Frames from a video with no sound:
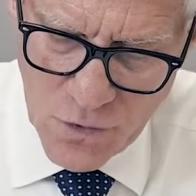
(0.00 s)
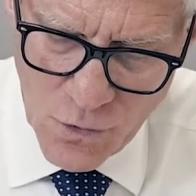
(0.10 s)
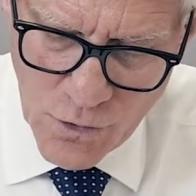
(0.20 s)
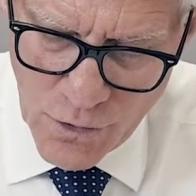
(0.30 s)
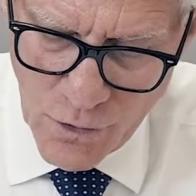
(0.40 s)

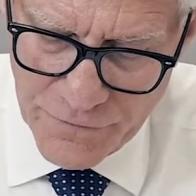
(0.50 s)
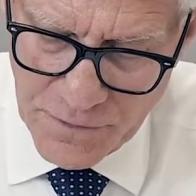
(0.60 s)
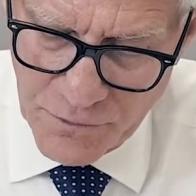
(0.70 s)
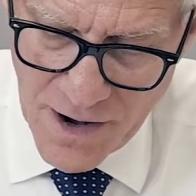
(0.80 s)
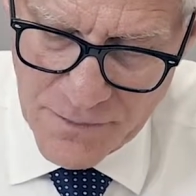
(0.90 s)
or if
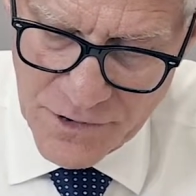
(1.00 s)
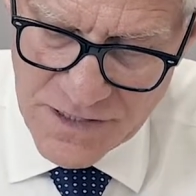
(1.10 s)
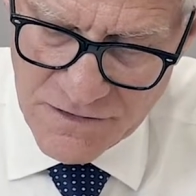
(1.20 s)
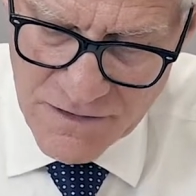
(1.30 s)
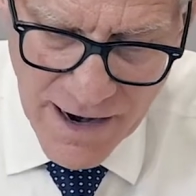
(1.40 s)
the property
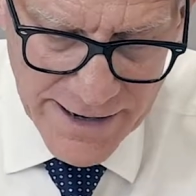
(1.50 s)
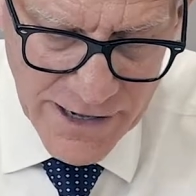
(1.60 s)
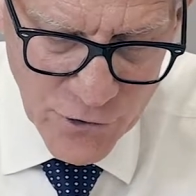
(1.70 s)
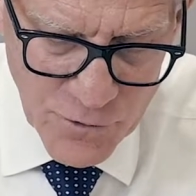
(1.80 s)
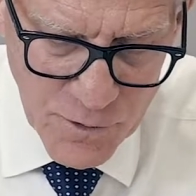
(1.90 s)
is not
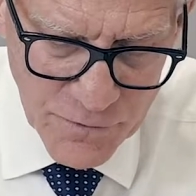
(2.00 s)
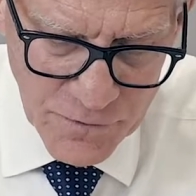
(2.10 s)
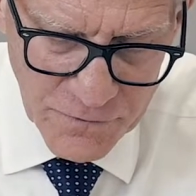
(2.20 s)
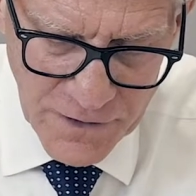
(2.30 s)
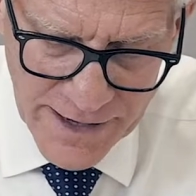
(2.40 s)
eligible
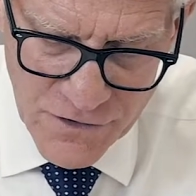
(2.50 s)
for flood